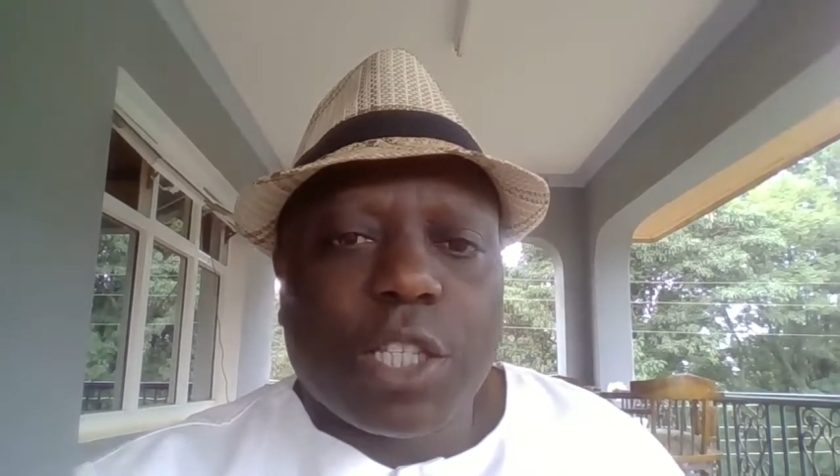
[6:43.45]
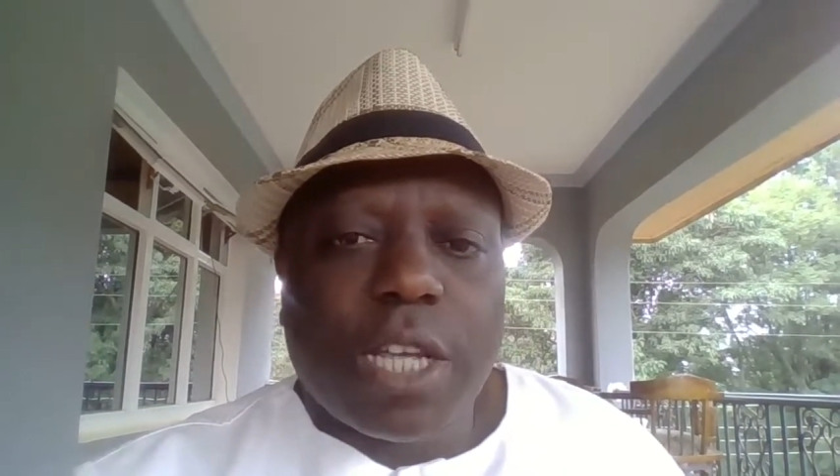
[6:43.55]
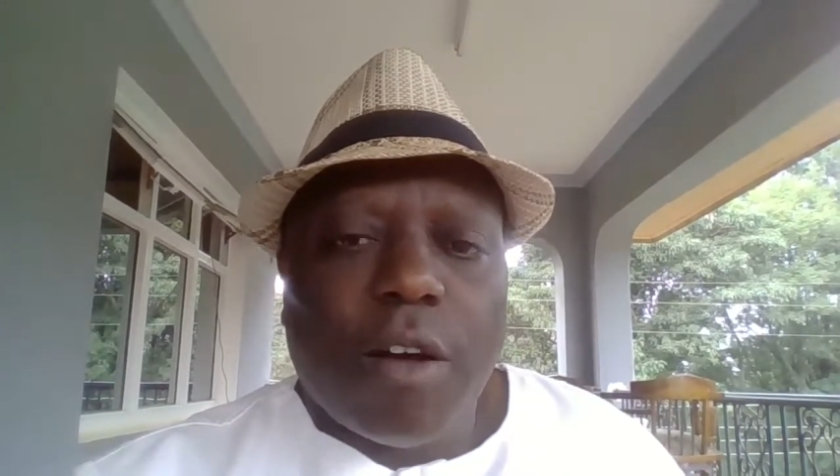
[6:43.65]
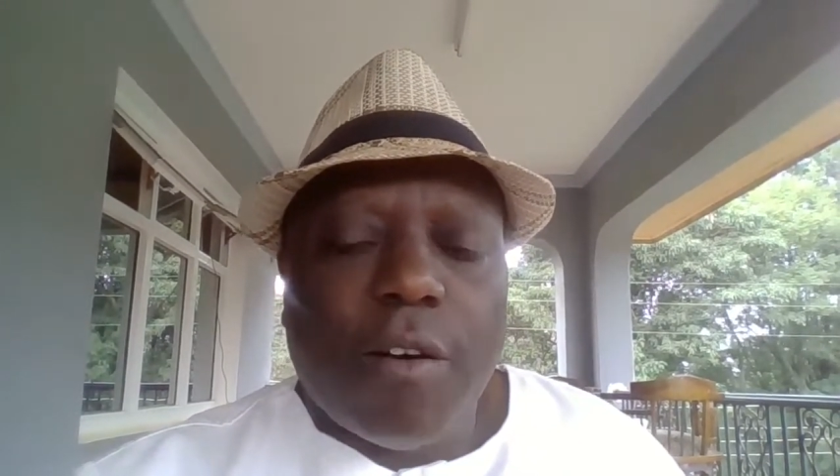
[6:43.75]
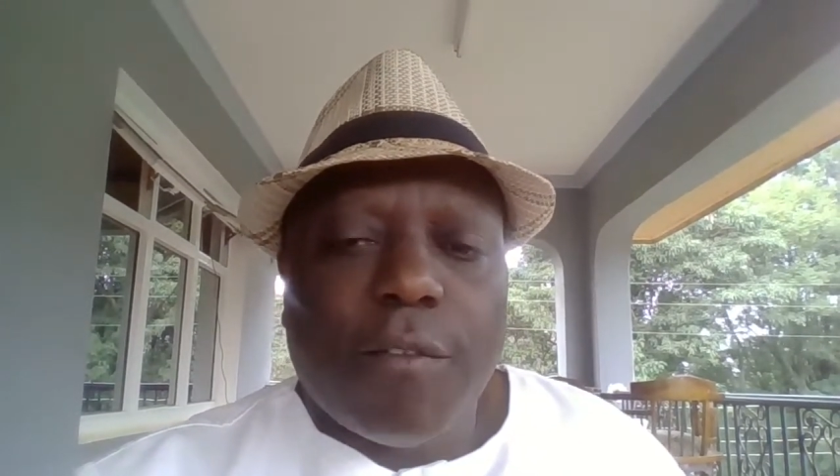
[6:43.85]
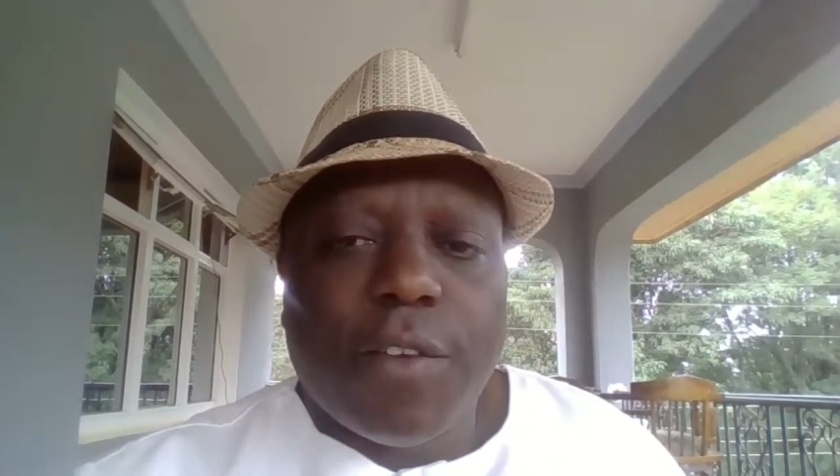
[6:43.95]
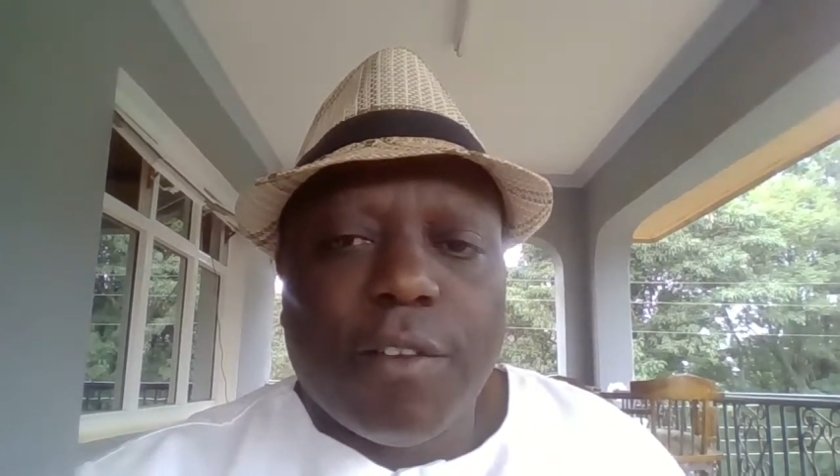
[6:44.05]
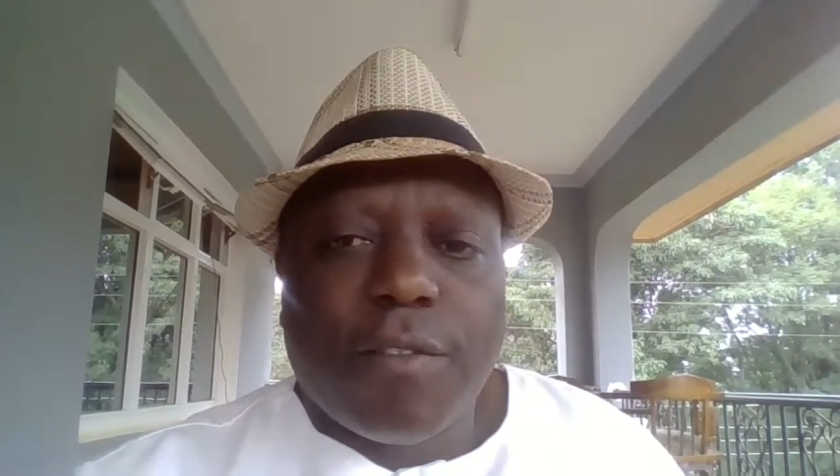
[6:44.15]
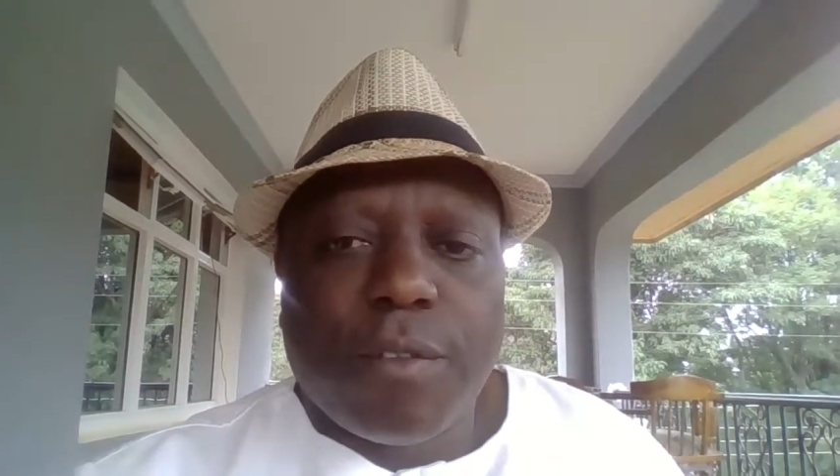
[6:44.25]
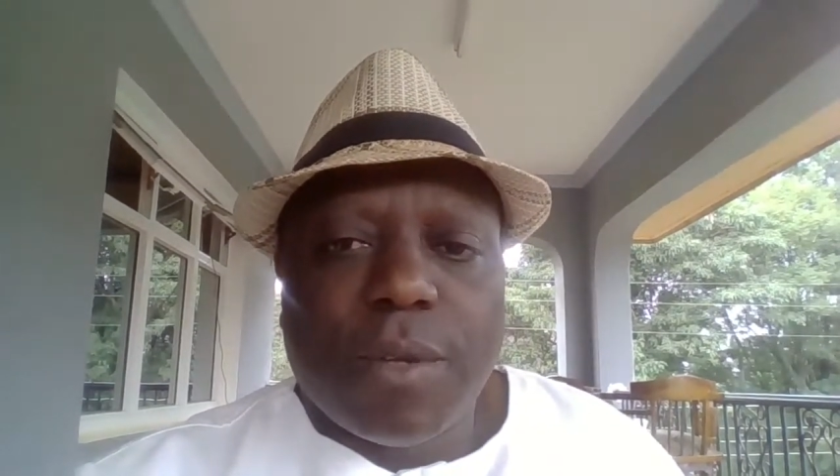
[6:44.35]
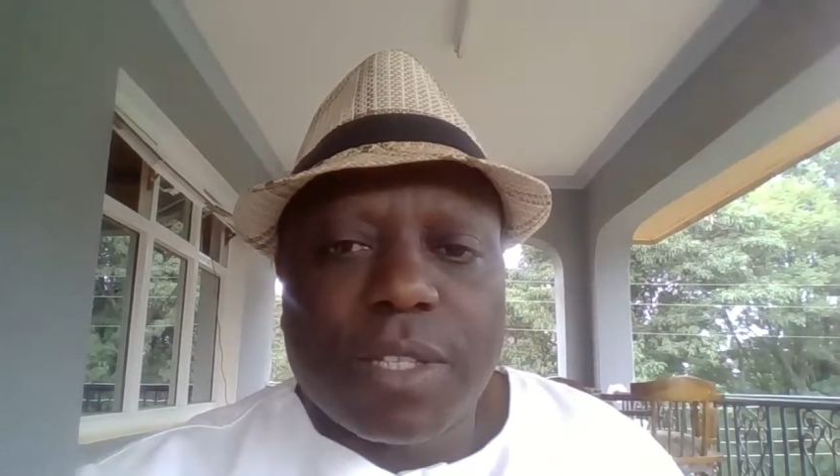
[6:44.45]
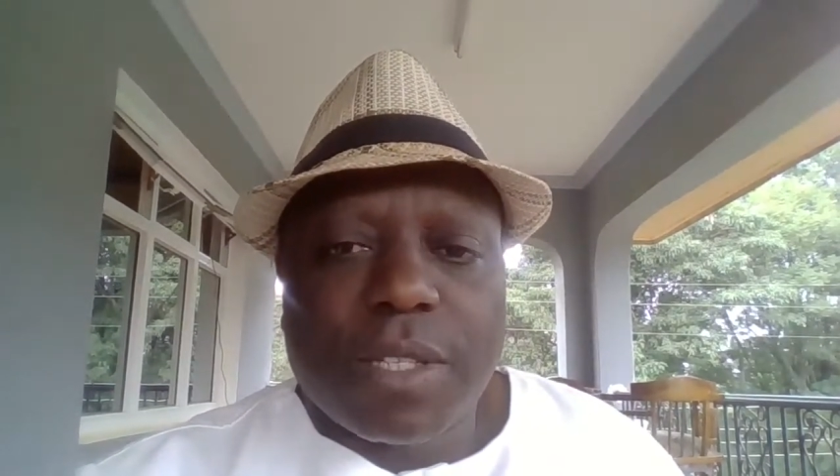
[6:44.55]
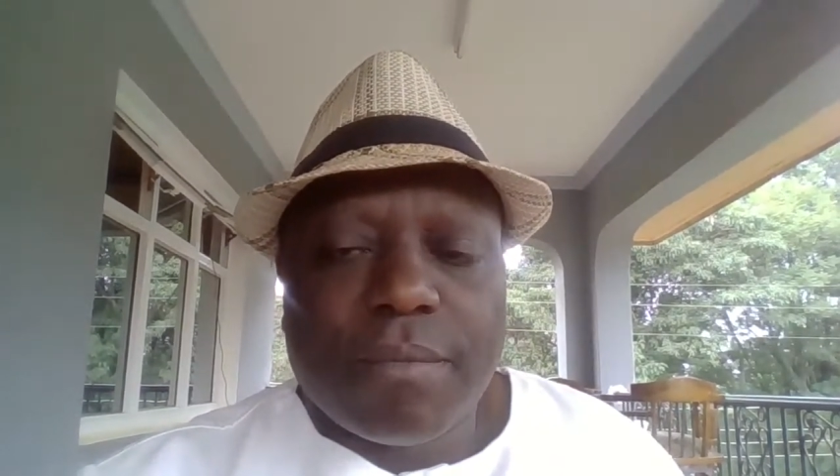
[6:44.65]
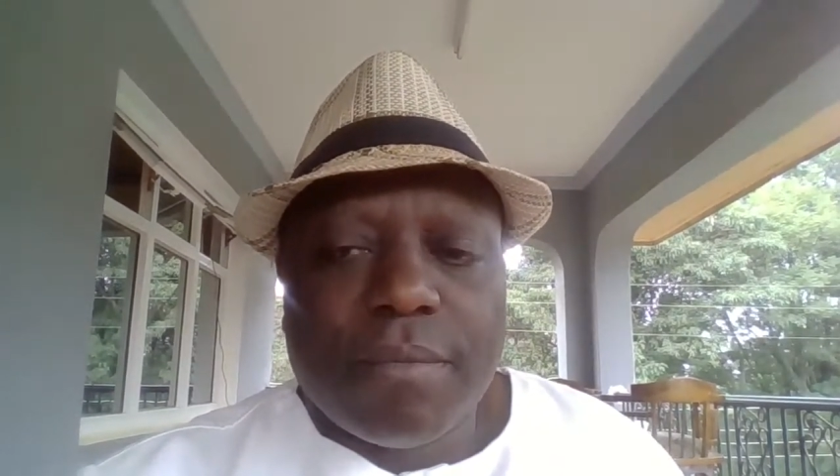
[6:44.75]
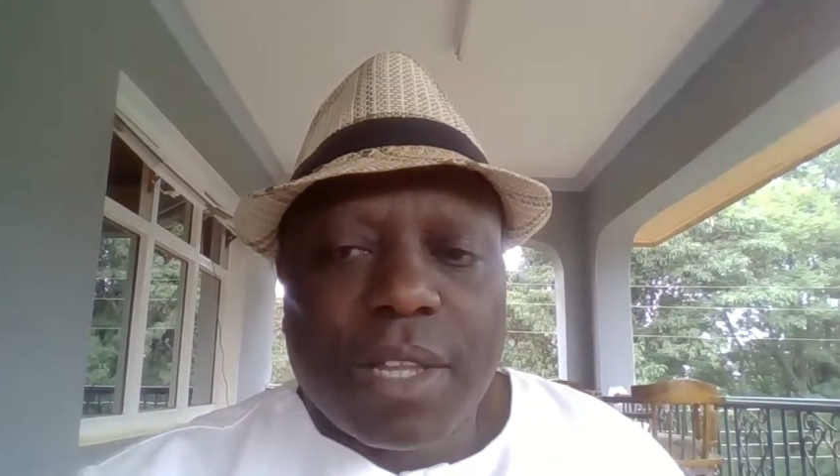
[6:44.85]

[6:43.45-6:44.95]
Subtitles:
circle of influence.